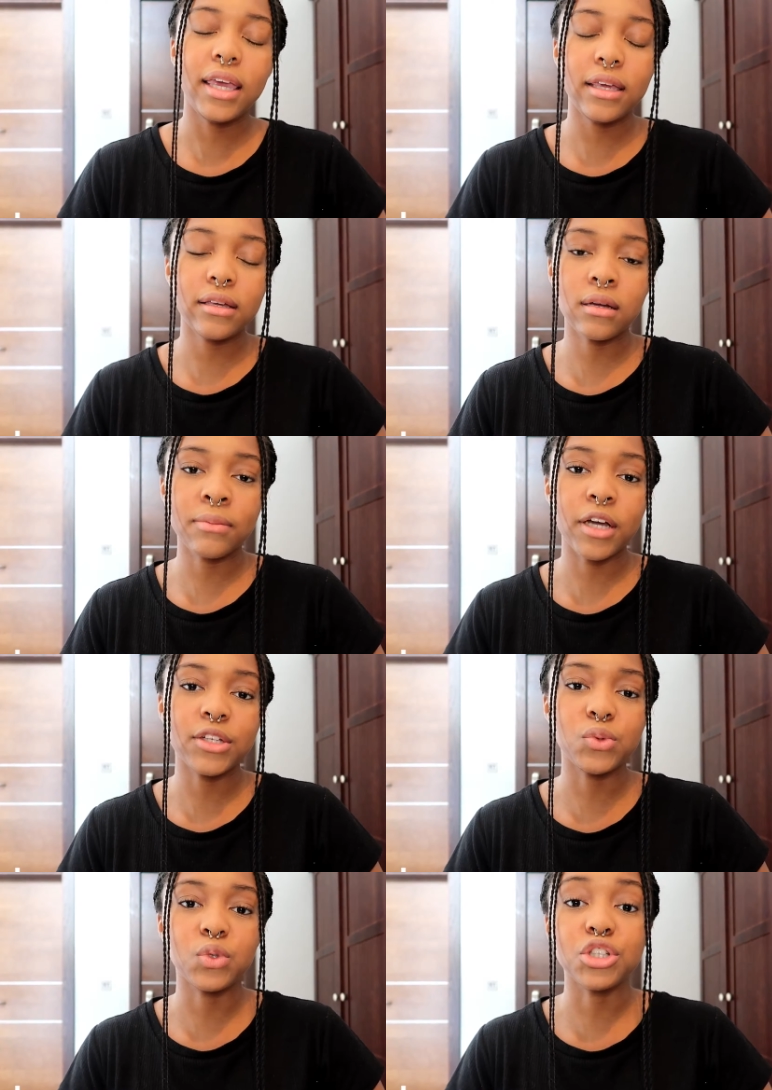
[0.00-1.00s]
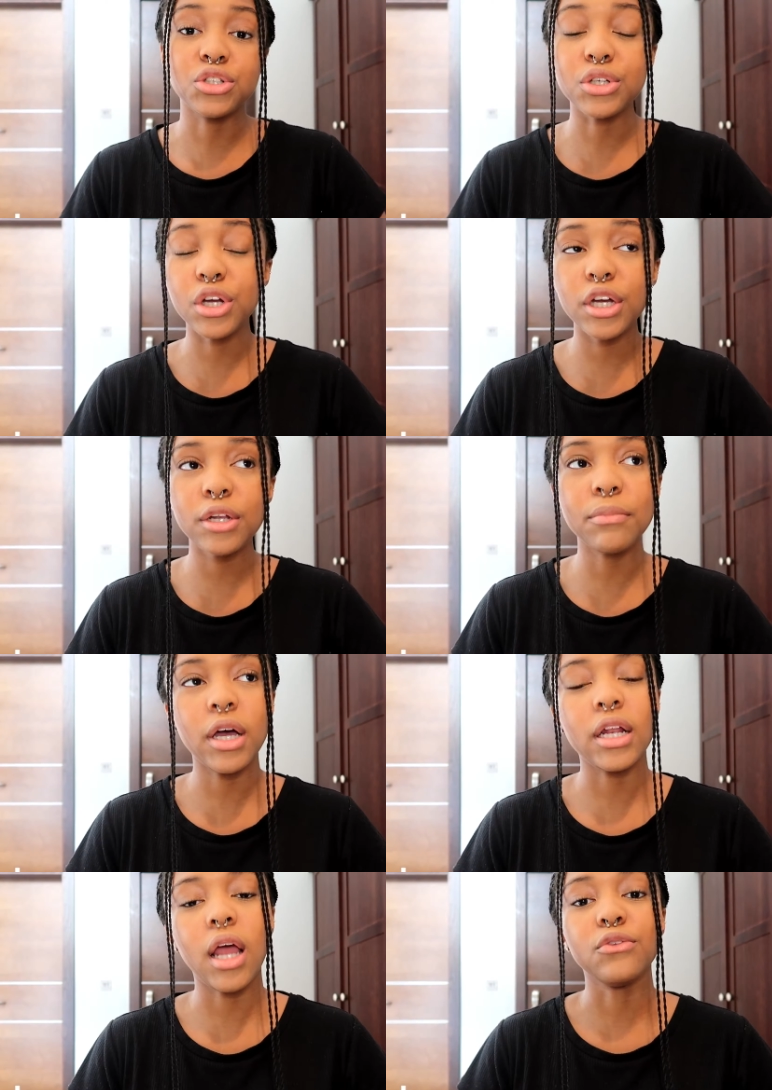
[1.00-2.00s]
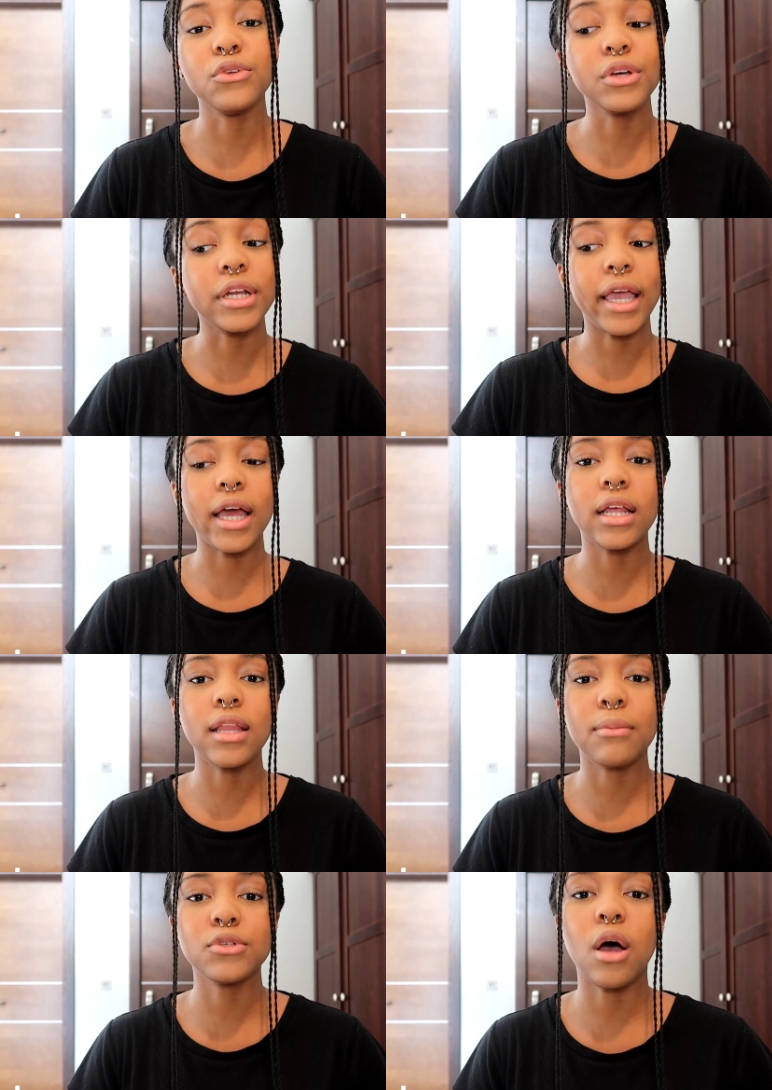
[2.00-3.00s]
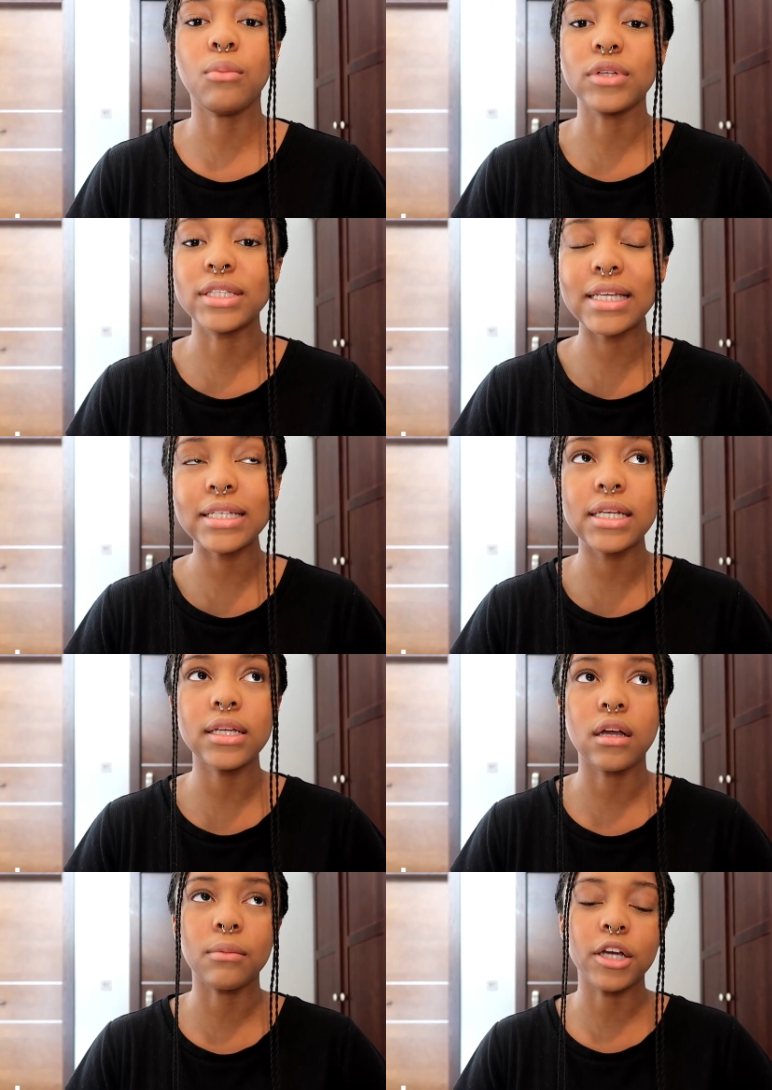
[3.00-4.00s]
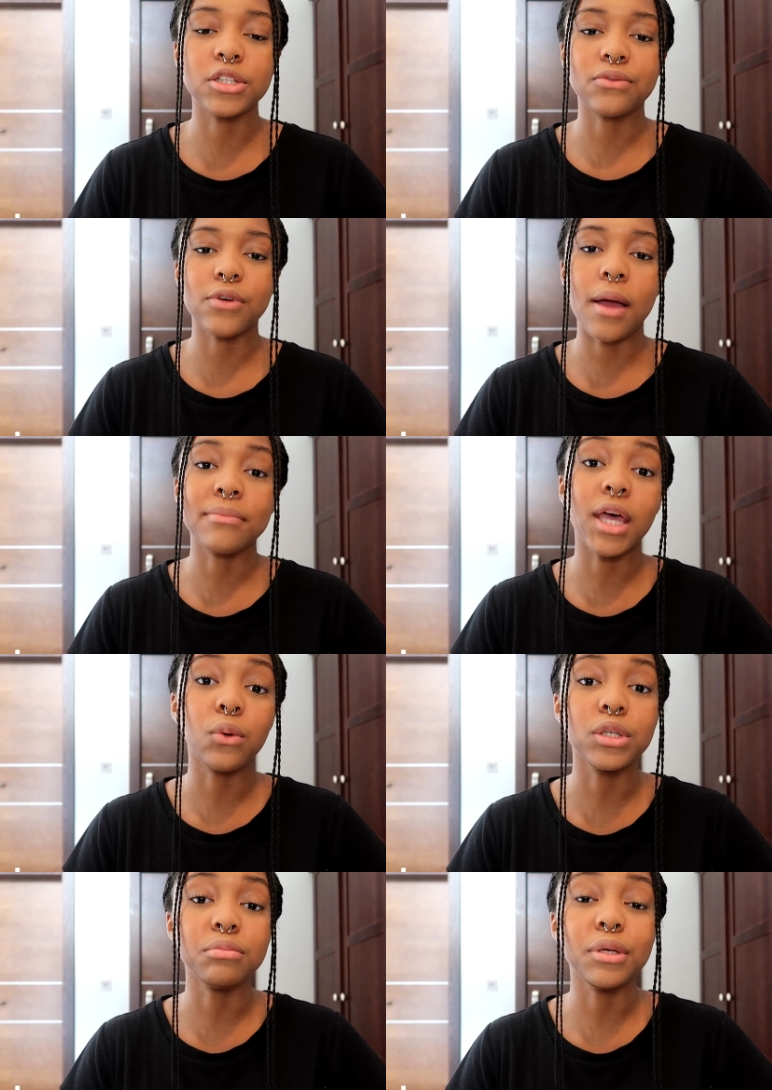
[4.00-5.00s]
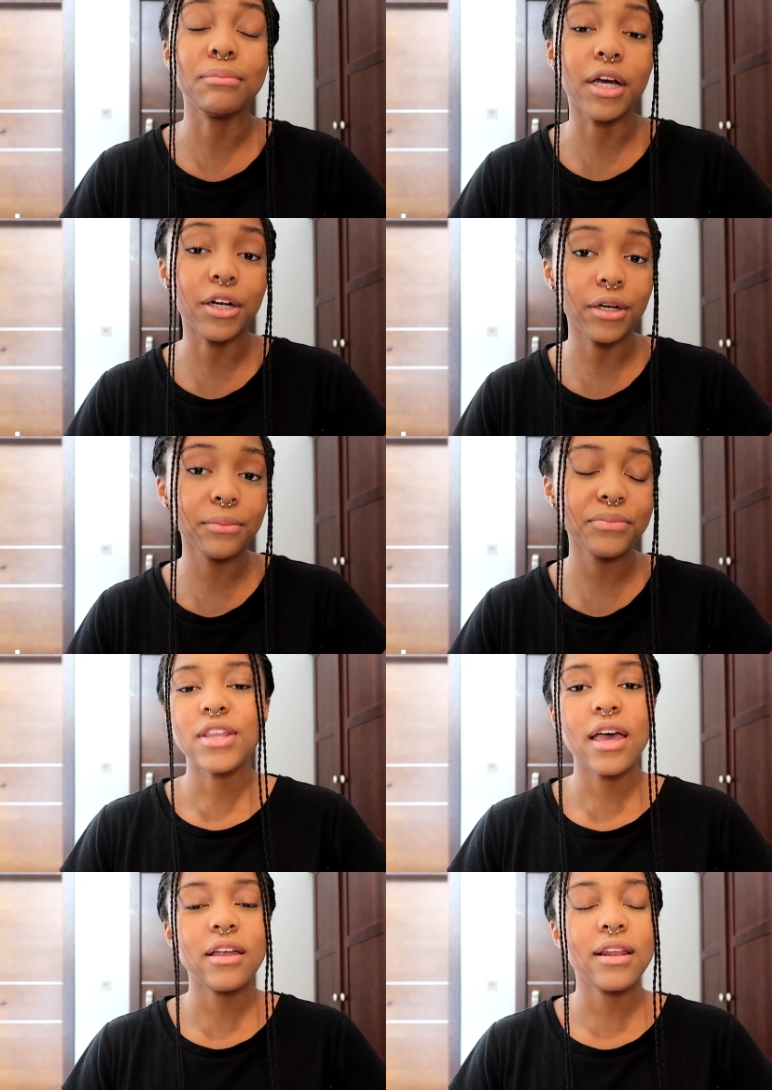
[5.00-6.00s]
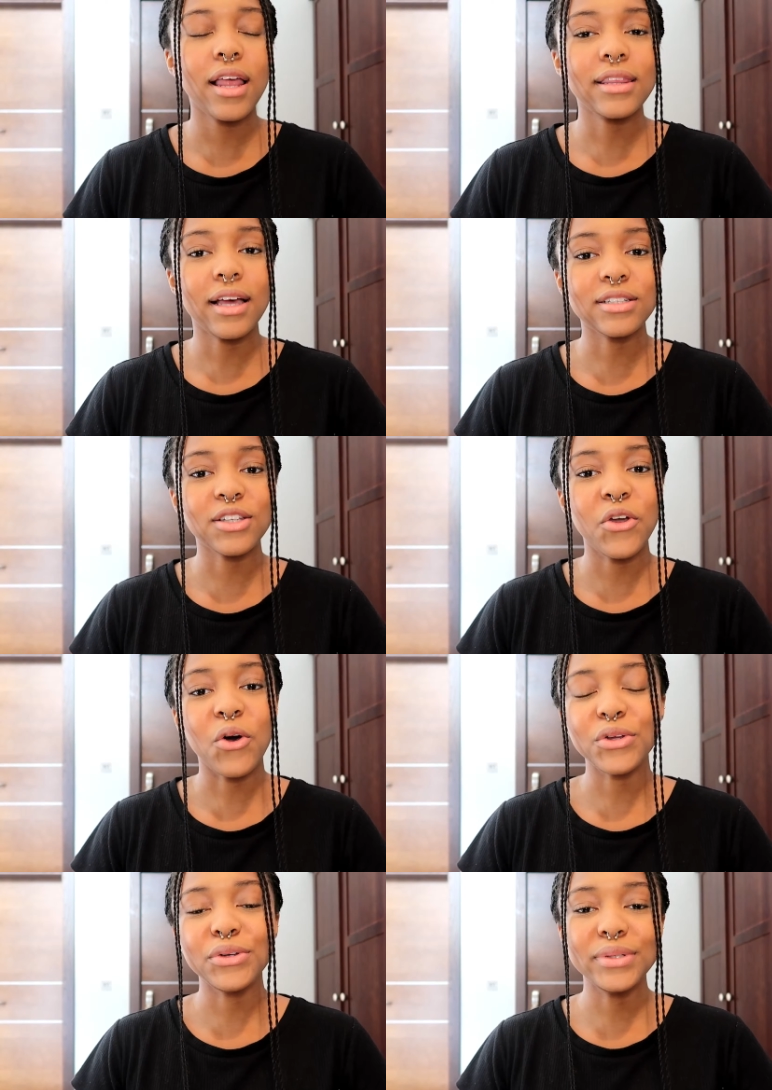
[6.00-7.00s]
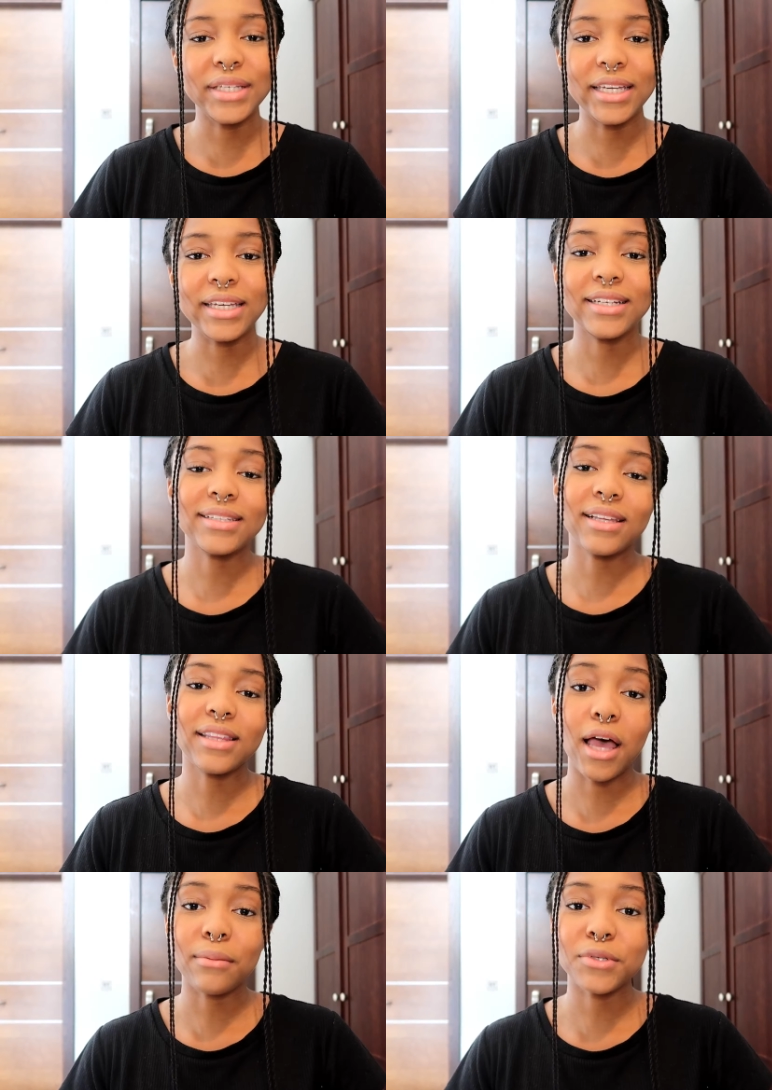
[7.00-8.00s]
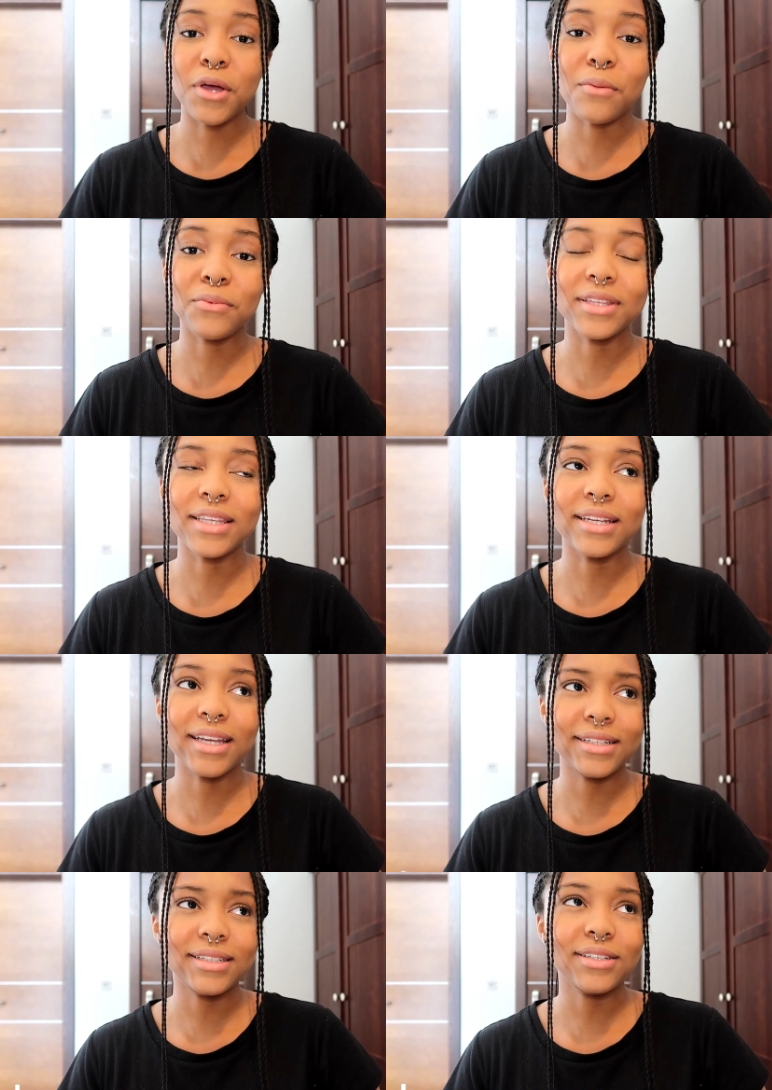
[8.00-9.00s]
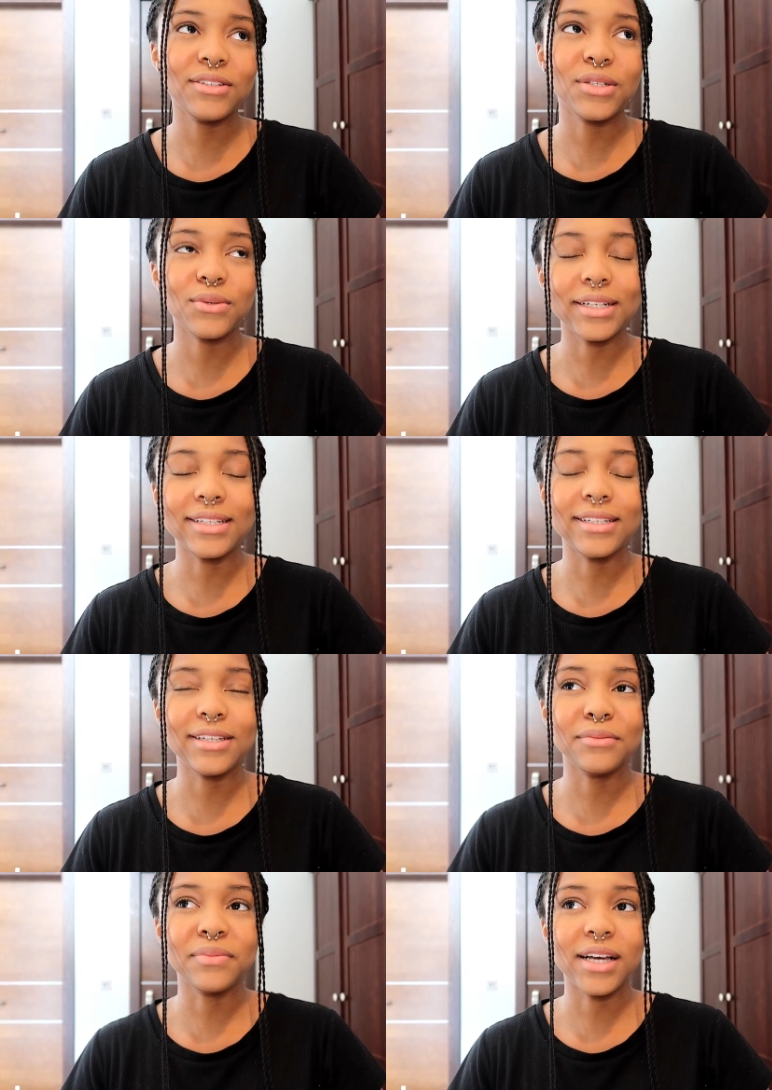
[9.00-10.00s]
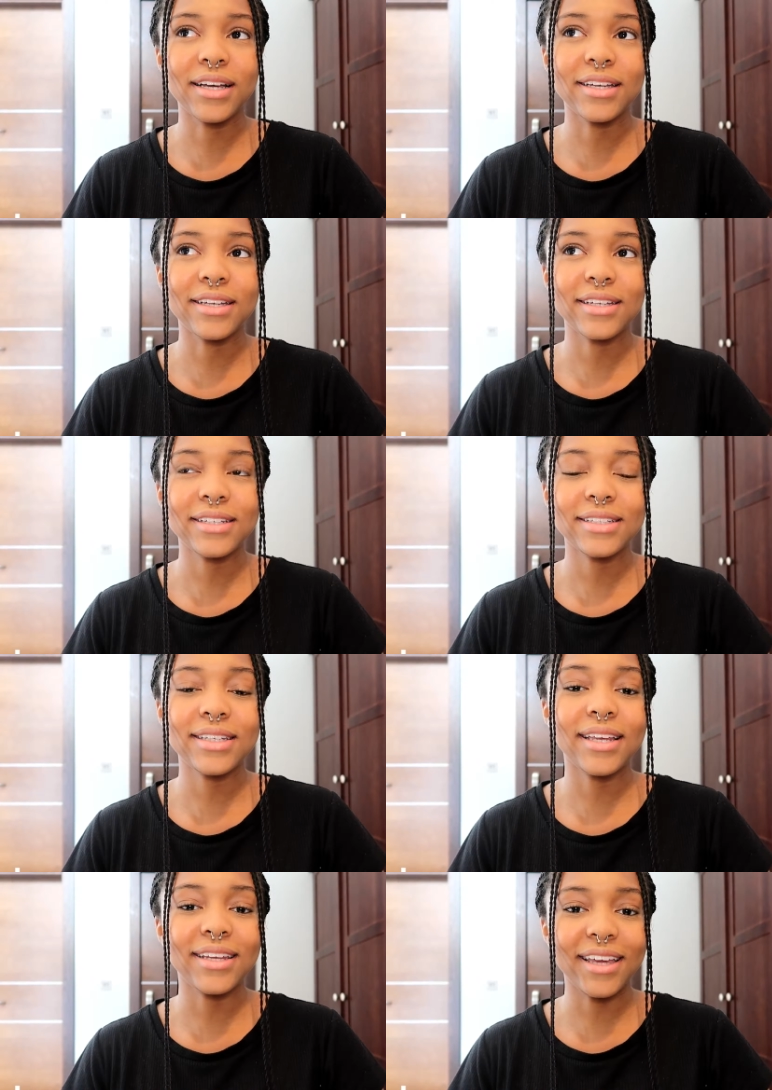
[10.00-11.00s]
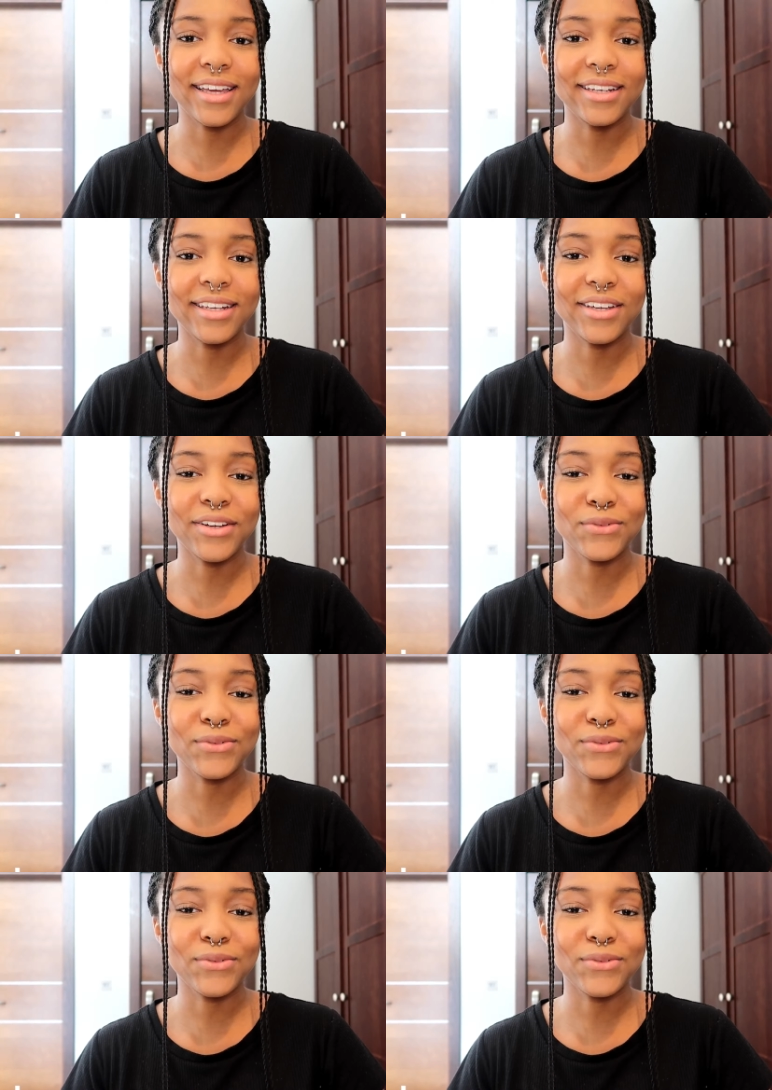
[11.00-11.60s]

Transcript: 8 gigabytes, which is good, but if you could get a laptop with 16 gigabytes of RAM, that would be better. Then lastly, all you need is a laptop with a 1920 by 1080